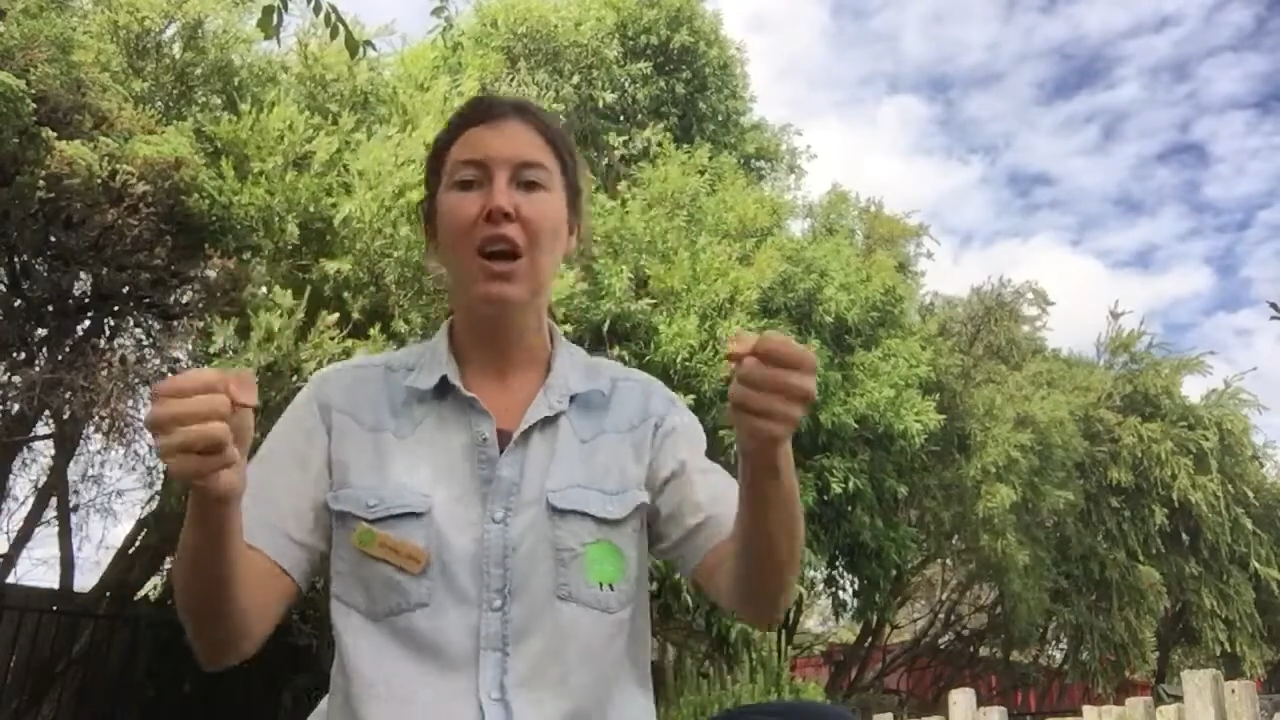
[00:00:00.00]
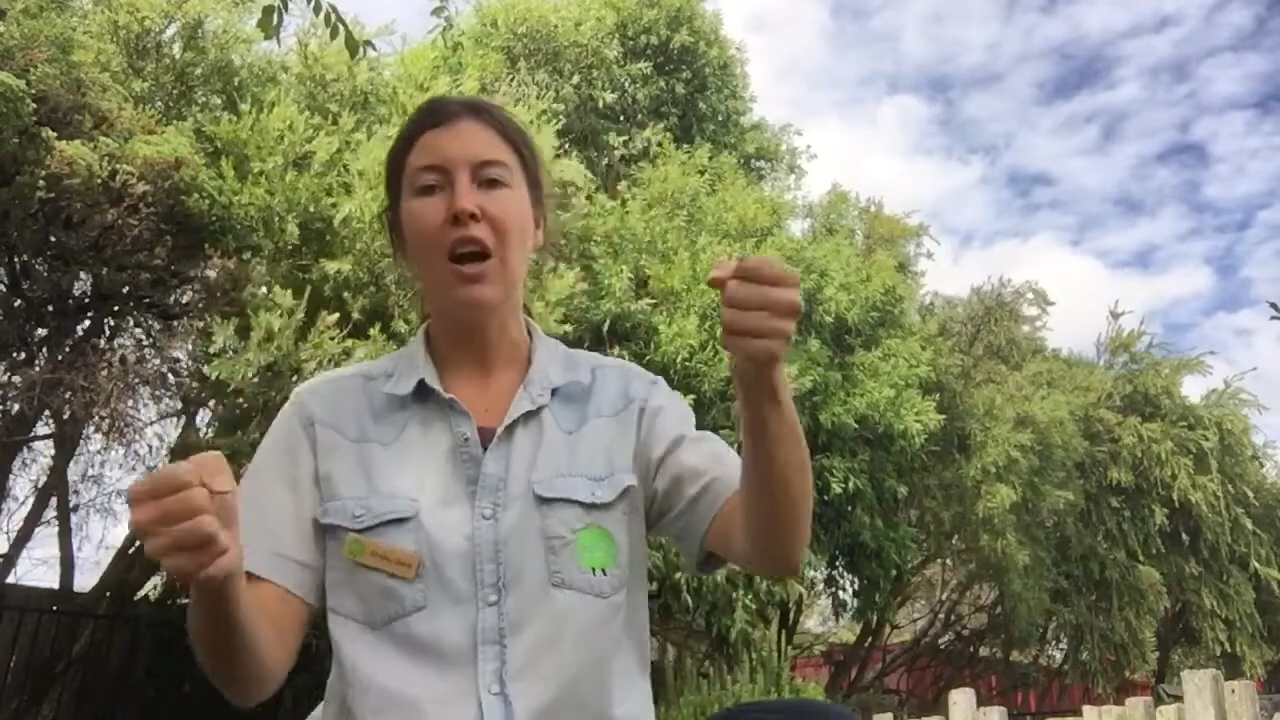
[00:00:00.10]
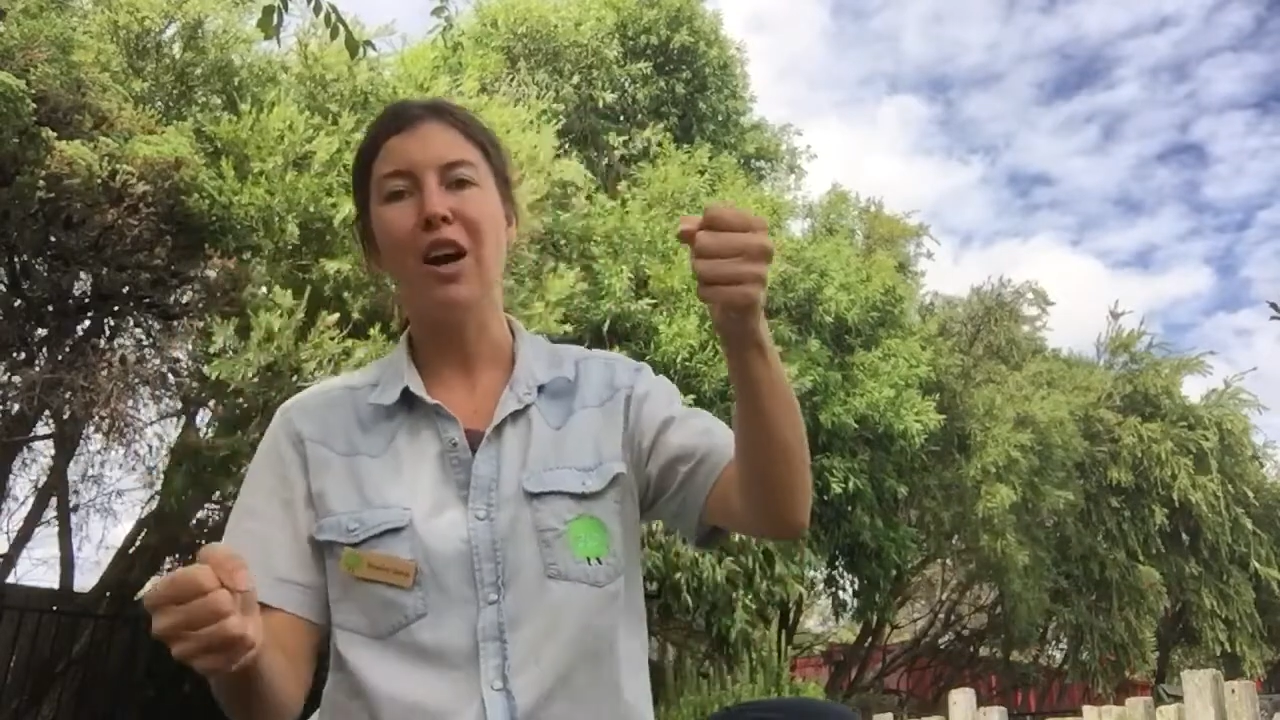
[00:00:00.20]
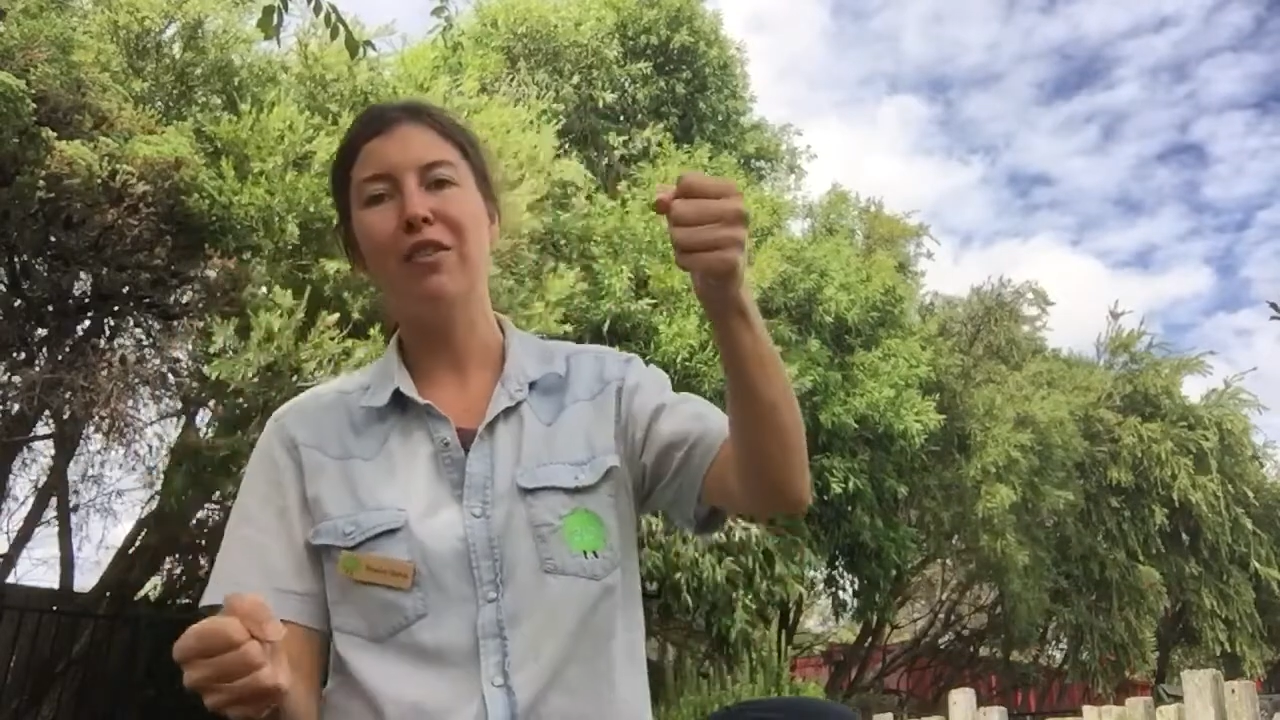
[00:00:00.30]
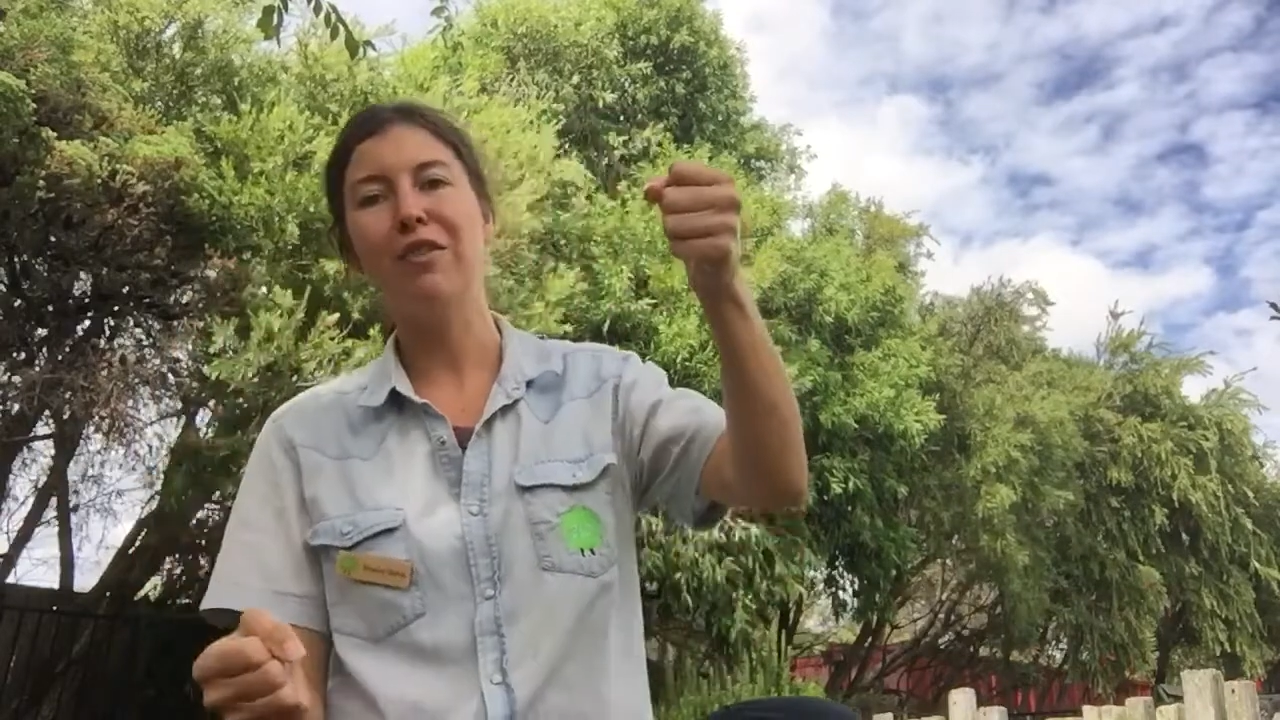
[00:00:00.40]

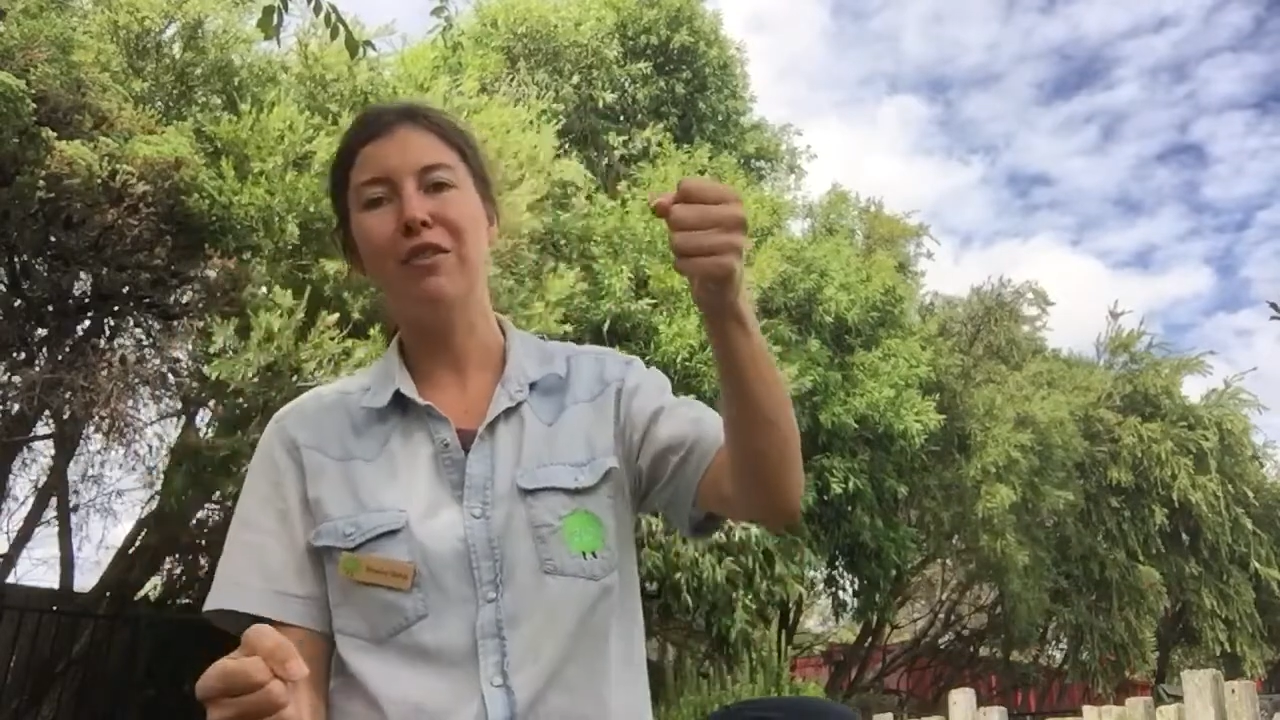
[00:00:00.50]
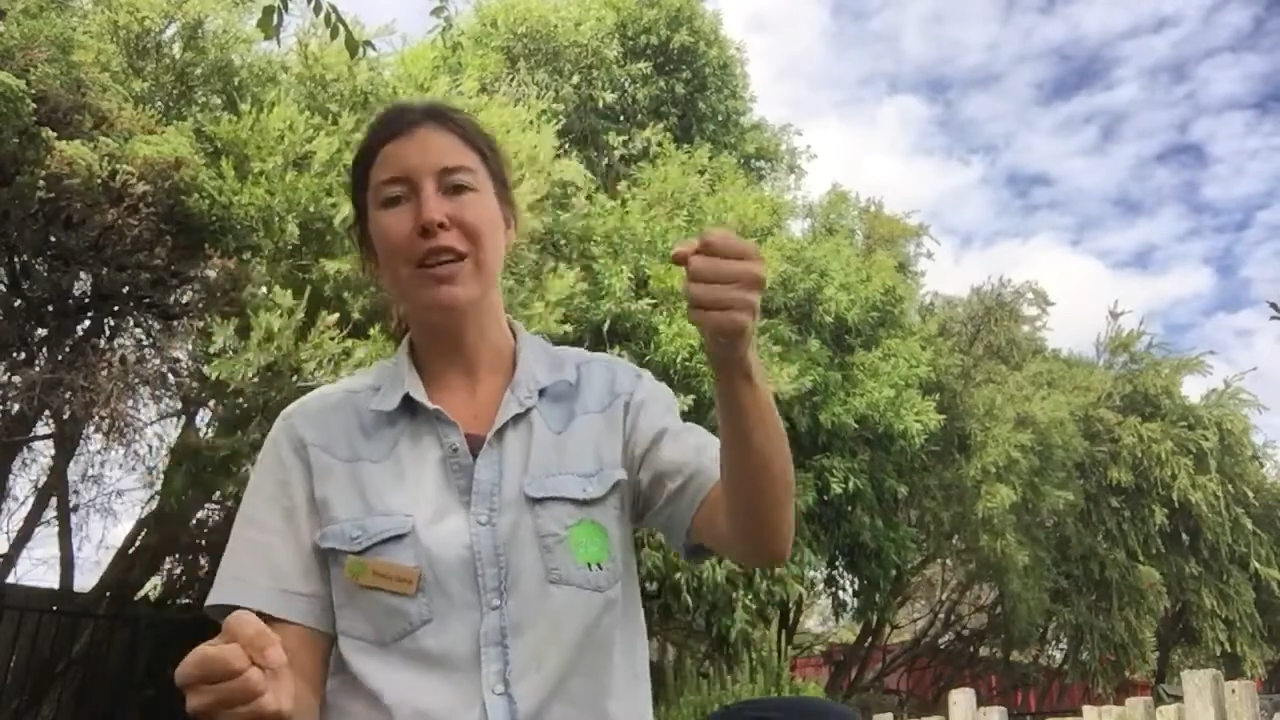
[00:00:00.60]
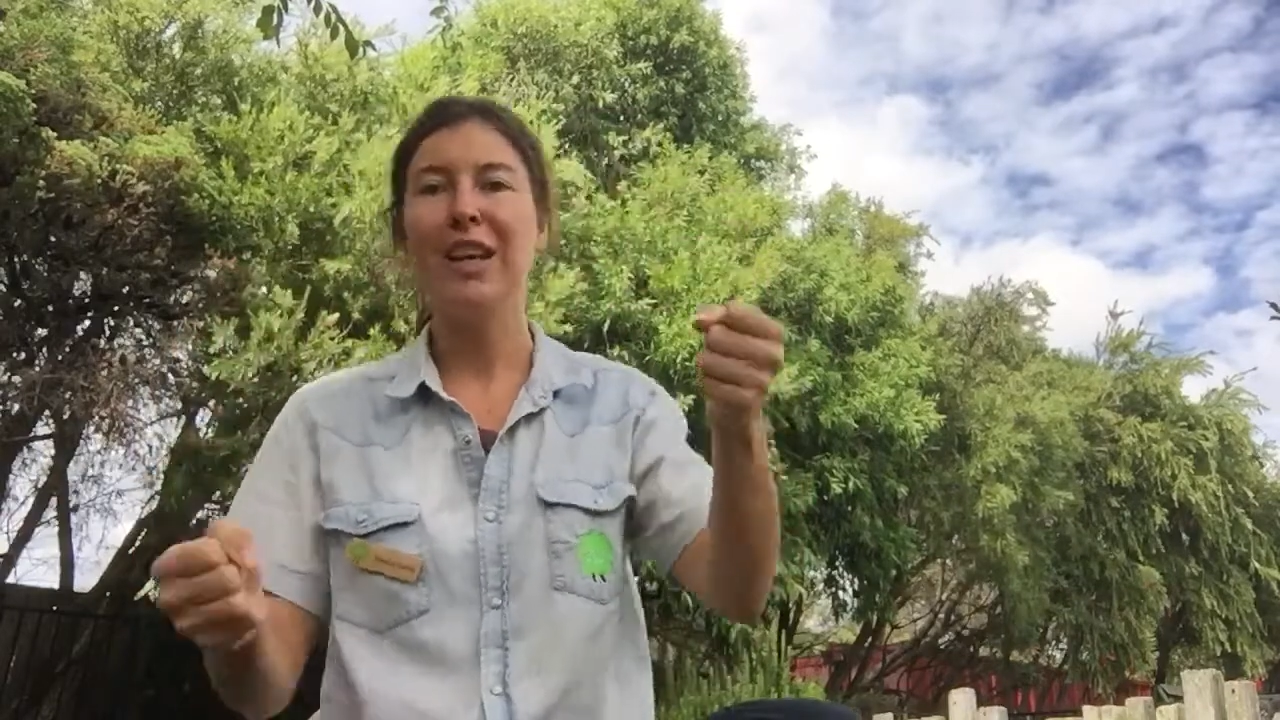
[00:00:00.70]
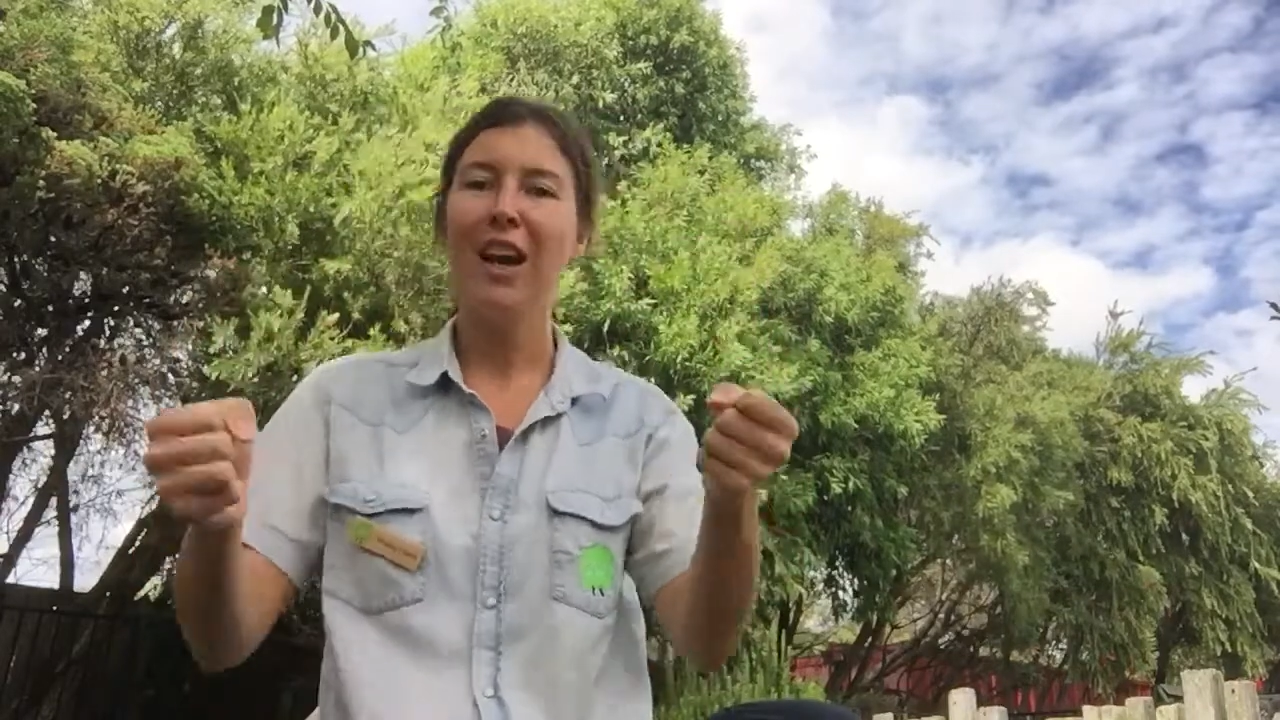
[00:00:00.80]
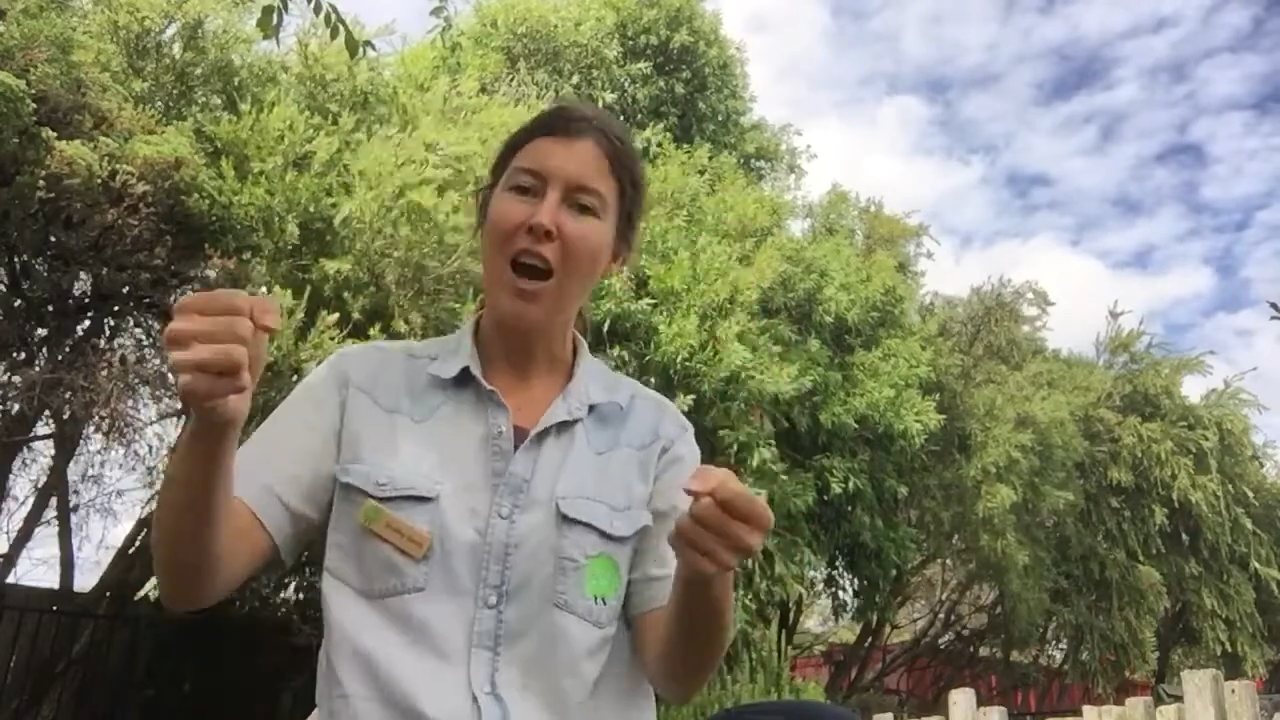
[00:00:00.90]
Hurry,